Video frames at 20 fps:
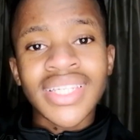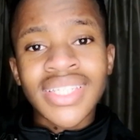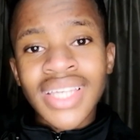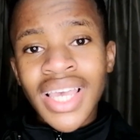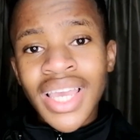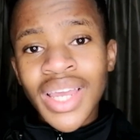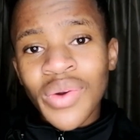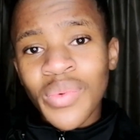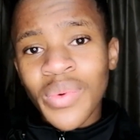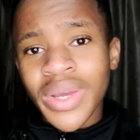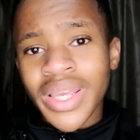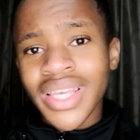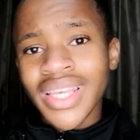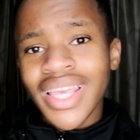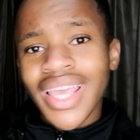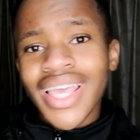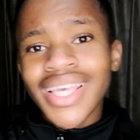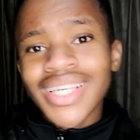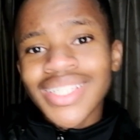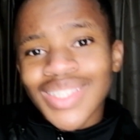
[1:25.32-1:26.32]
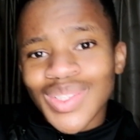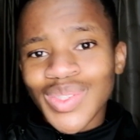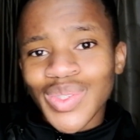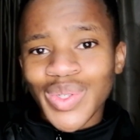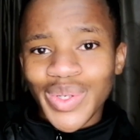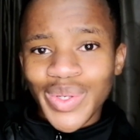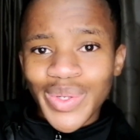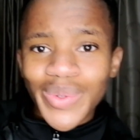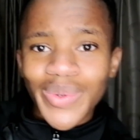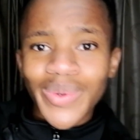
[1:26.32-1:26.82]
The second way is to
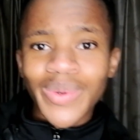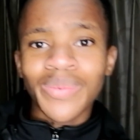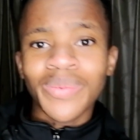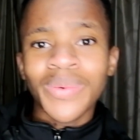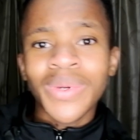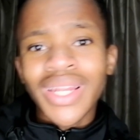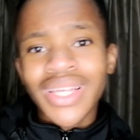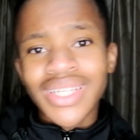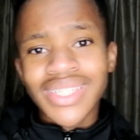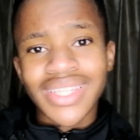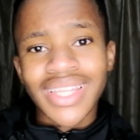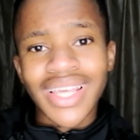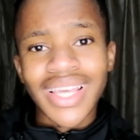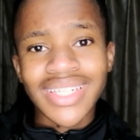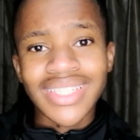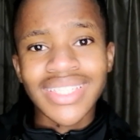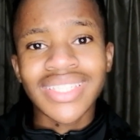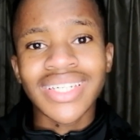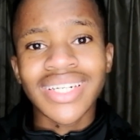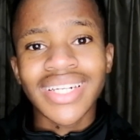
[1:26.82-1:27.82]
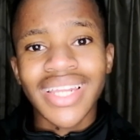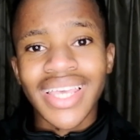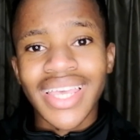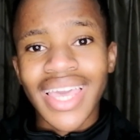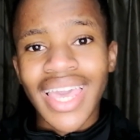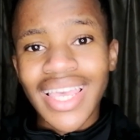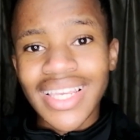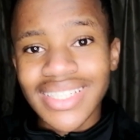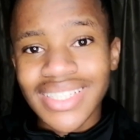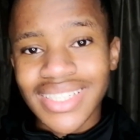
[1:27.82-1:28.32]
do real estate
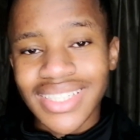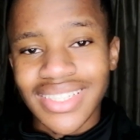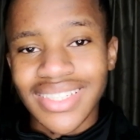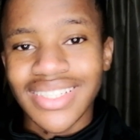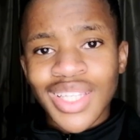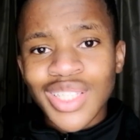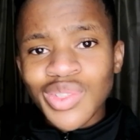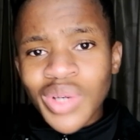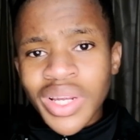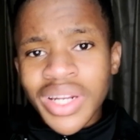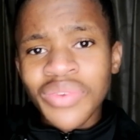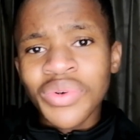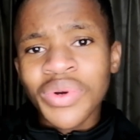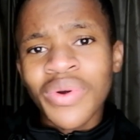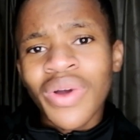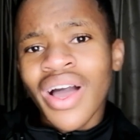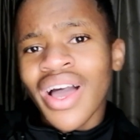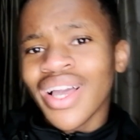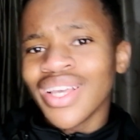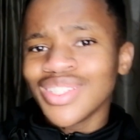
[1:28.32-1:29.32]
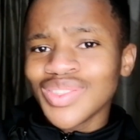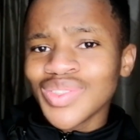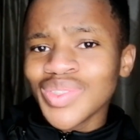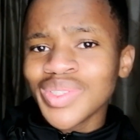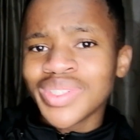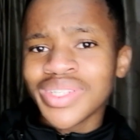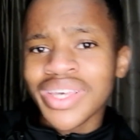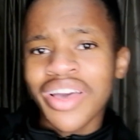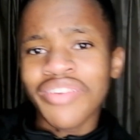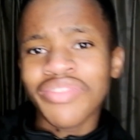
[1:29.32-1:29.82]
syndication. This one requires you
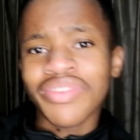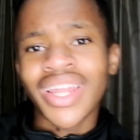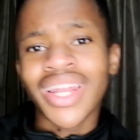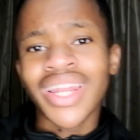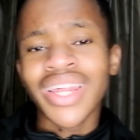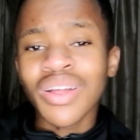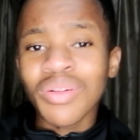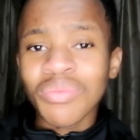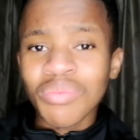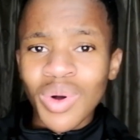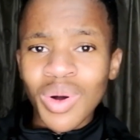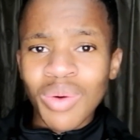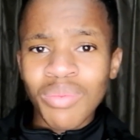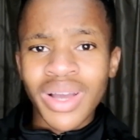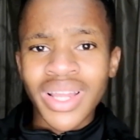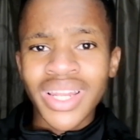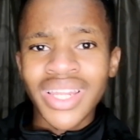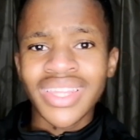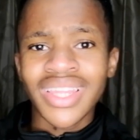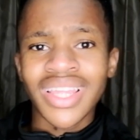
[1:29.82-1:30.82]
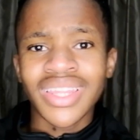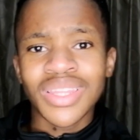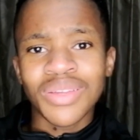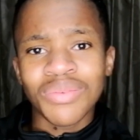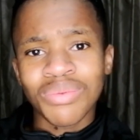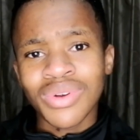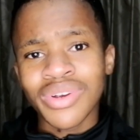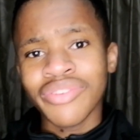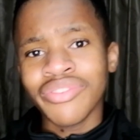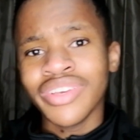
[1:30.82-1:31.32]
to have a little more money than the
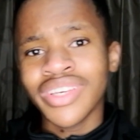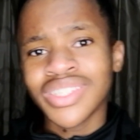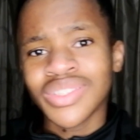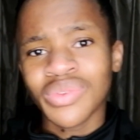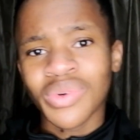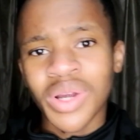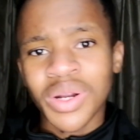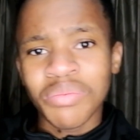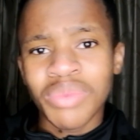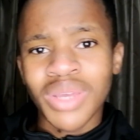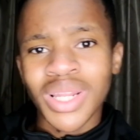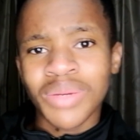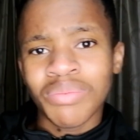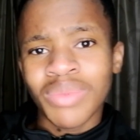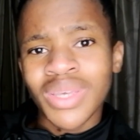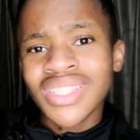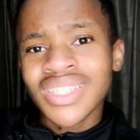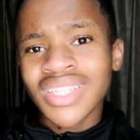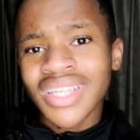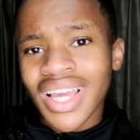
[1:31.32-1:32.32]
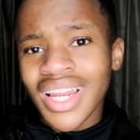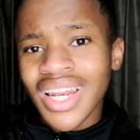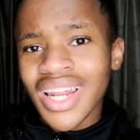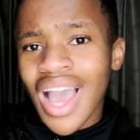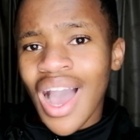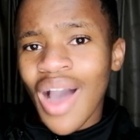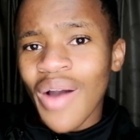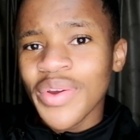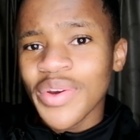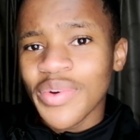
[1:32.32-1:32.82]
previous one, but basically
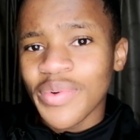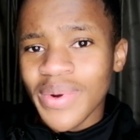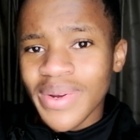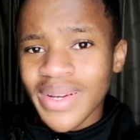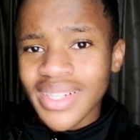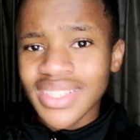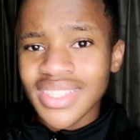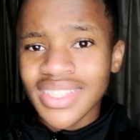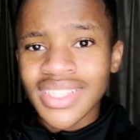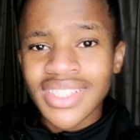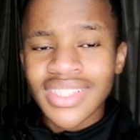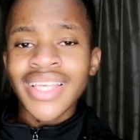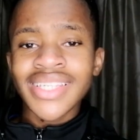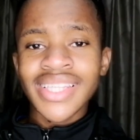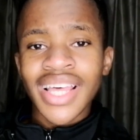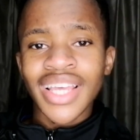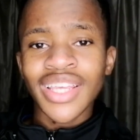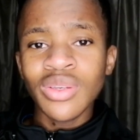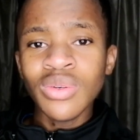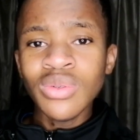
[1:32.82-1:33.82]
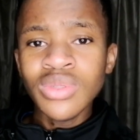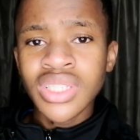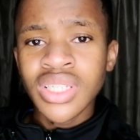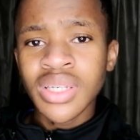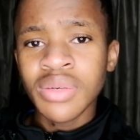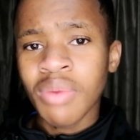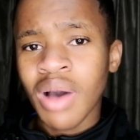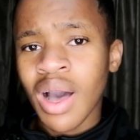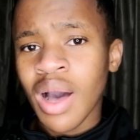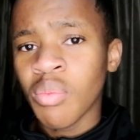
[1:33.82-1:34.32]
how it works is that you
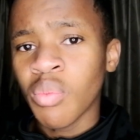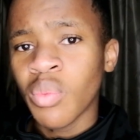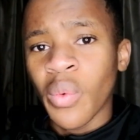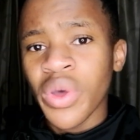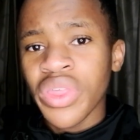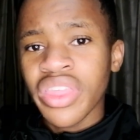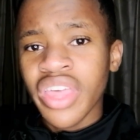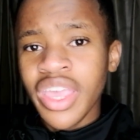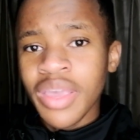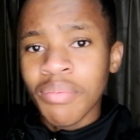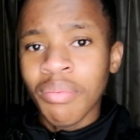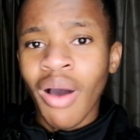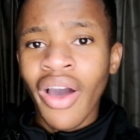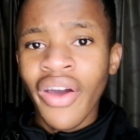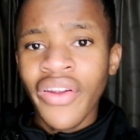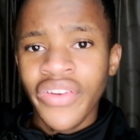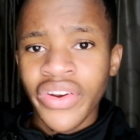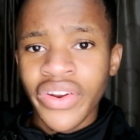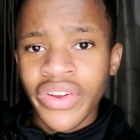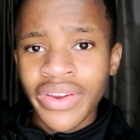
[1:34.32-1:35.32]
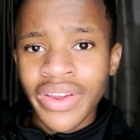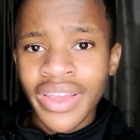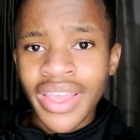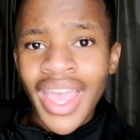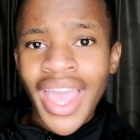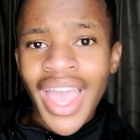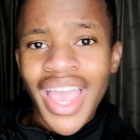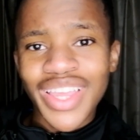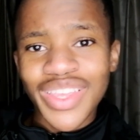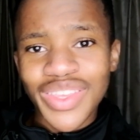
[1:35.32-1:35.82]
team up with a partner
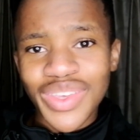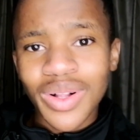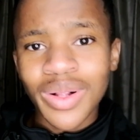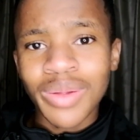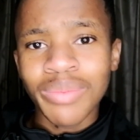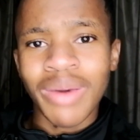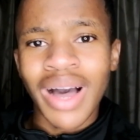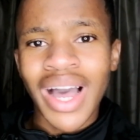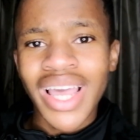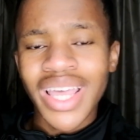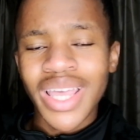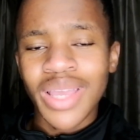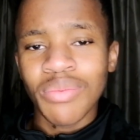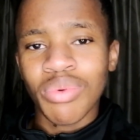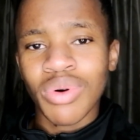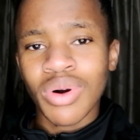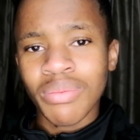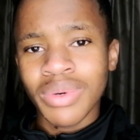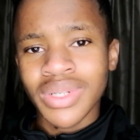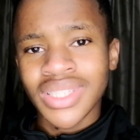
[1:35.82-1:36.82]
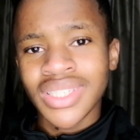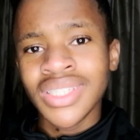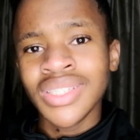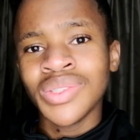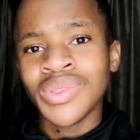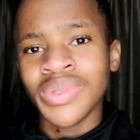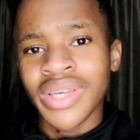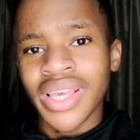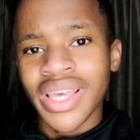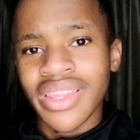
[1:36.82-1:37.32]
and y'all buy a property
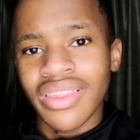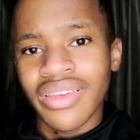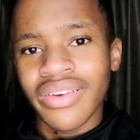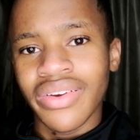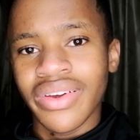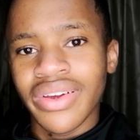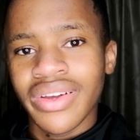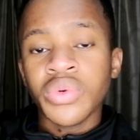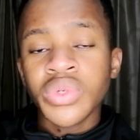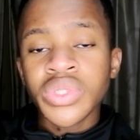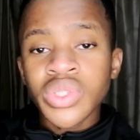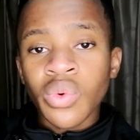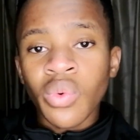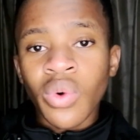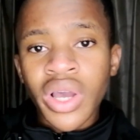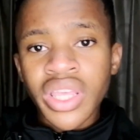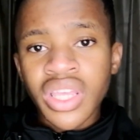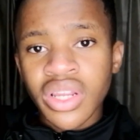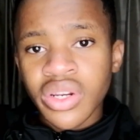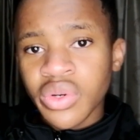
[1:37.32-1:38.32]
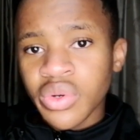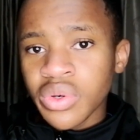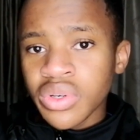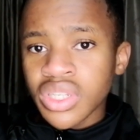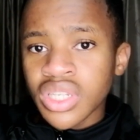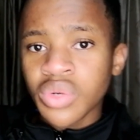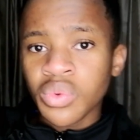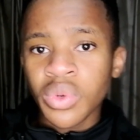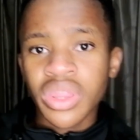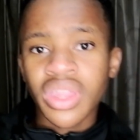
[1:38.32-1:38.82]
together. The reason why you're
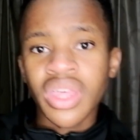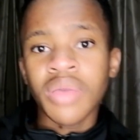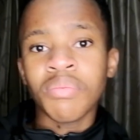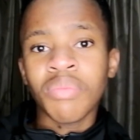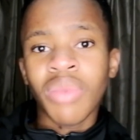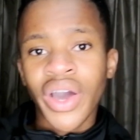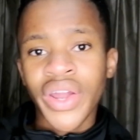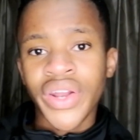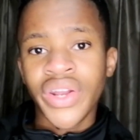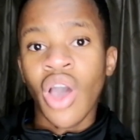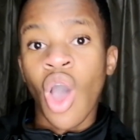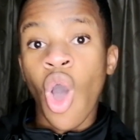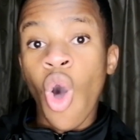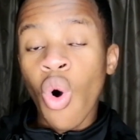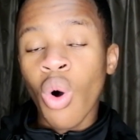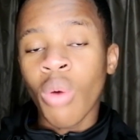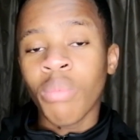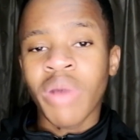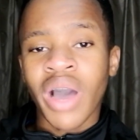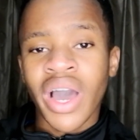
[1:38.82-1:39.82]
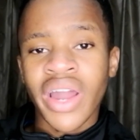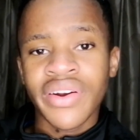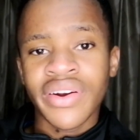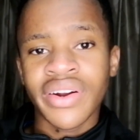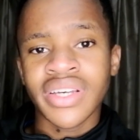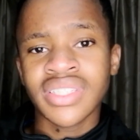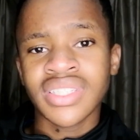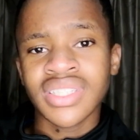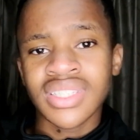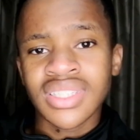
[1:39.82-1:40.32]
doing it with a partner or
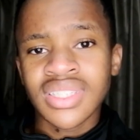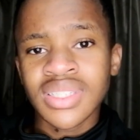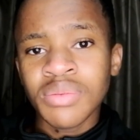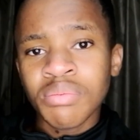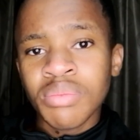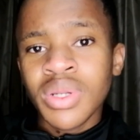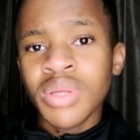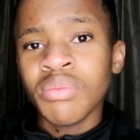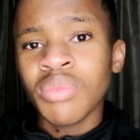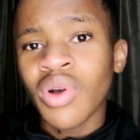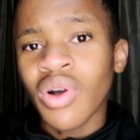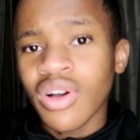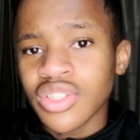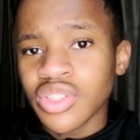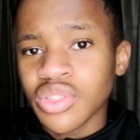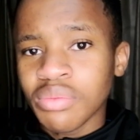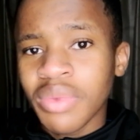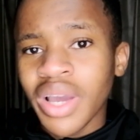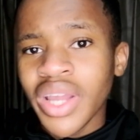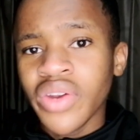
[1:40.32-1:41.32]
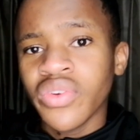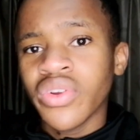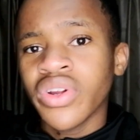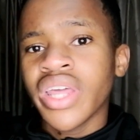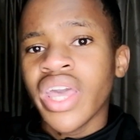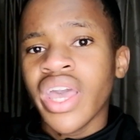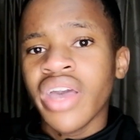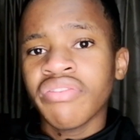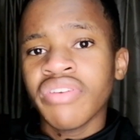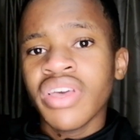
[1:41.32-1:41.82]
partners is simply because you might not
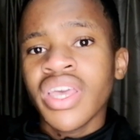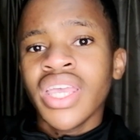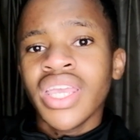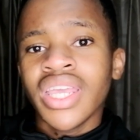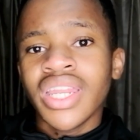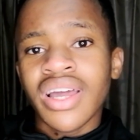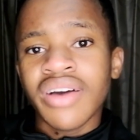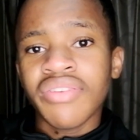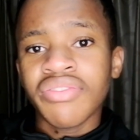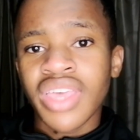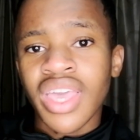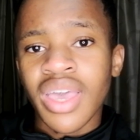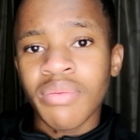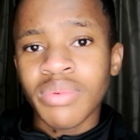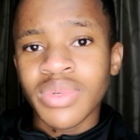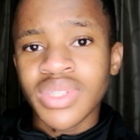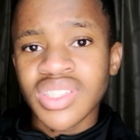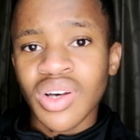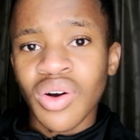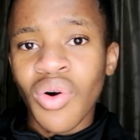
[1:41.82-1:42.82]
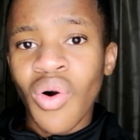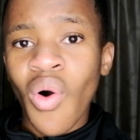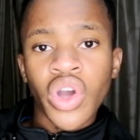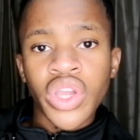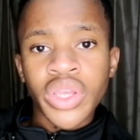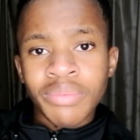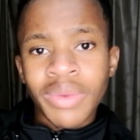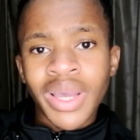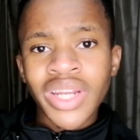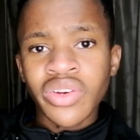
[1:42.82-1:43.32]
have enough capital, or
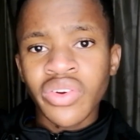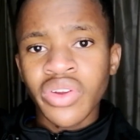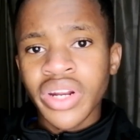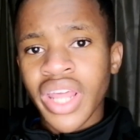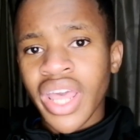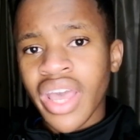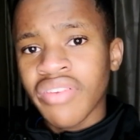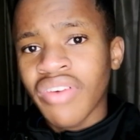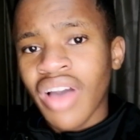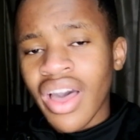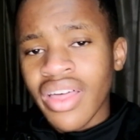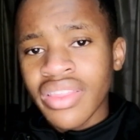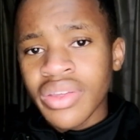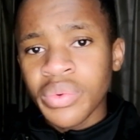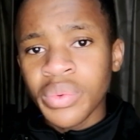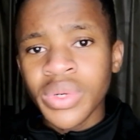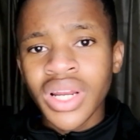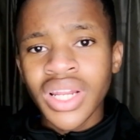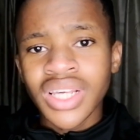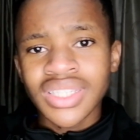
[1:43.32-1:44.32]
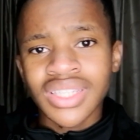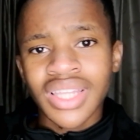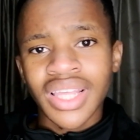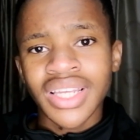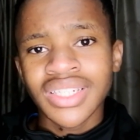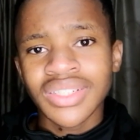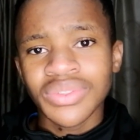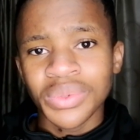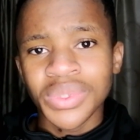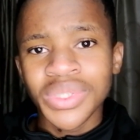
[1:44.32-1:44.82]
you might not have other real estate